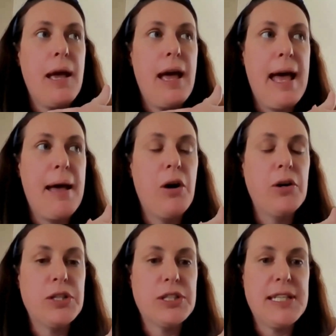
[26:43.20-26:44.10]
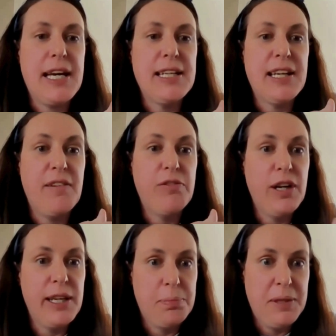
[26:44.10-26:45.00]
understanding of
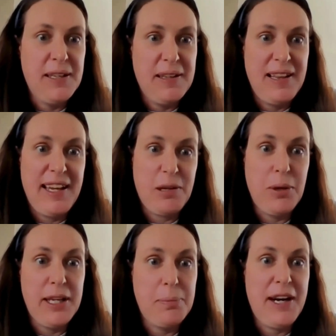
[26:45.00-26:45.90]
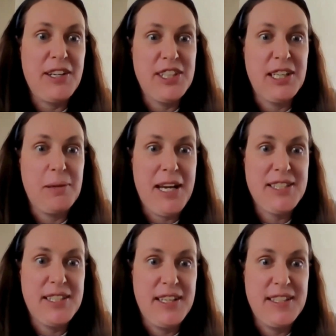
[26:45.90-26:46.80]
what a parenting
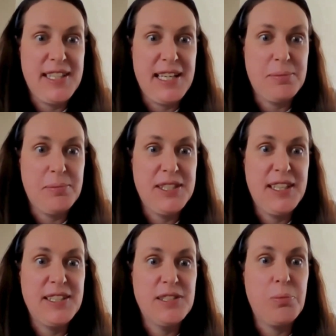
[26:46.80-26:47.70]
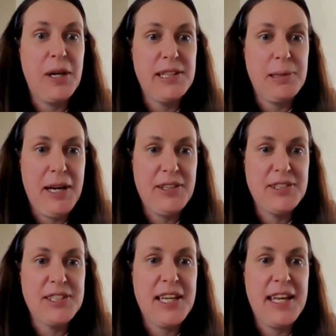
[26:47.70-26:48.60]
capacity assessment is, what the
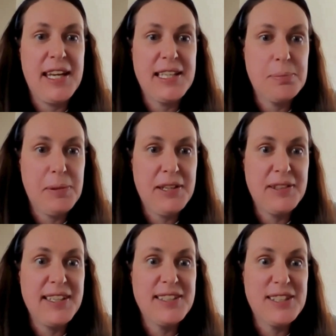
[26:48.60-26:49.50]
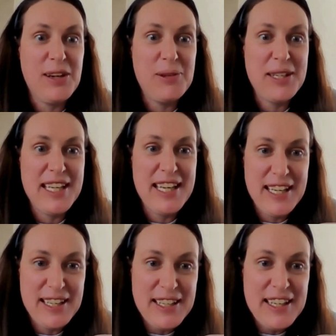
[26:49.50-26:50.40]
parents can experience going
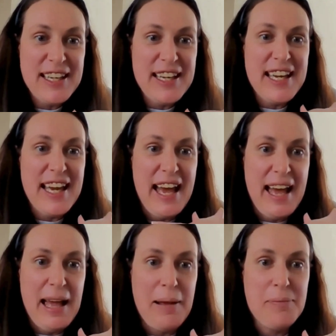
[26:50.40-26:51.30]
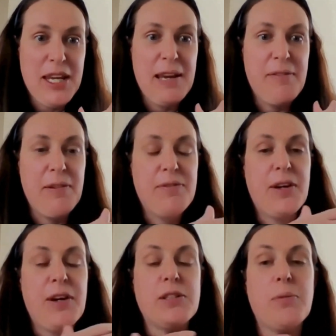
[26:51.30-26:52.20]
in, even
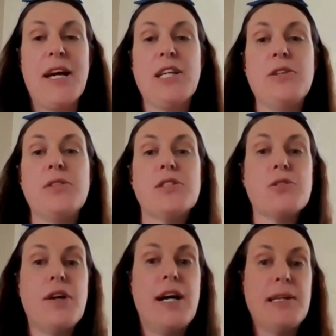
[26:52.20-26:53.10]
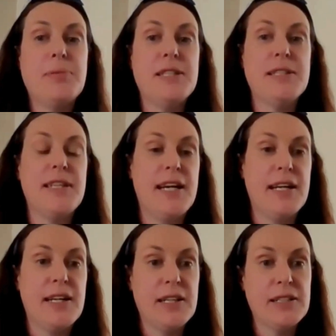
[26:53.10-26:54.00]
for the way you described it
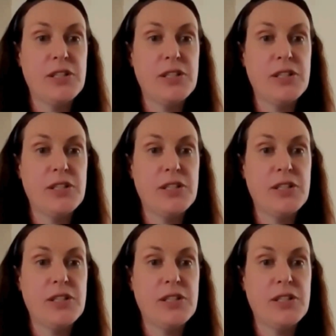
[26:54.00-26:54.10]
there,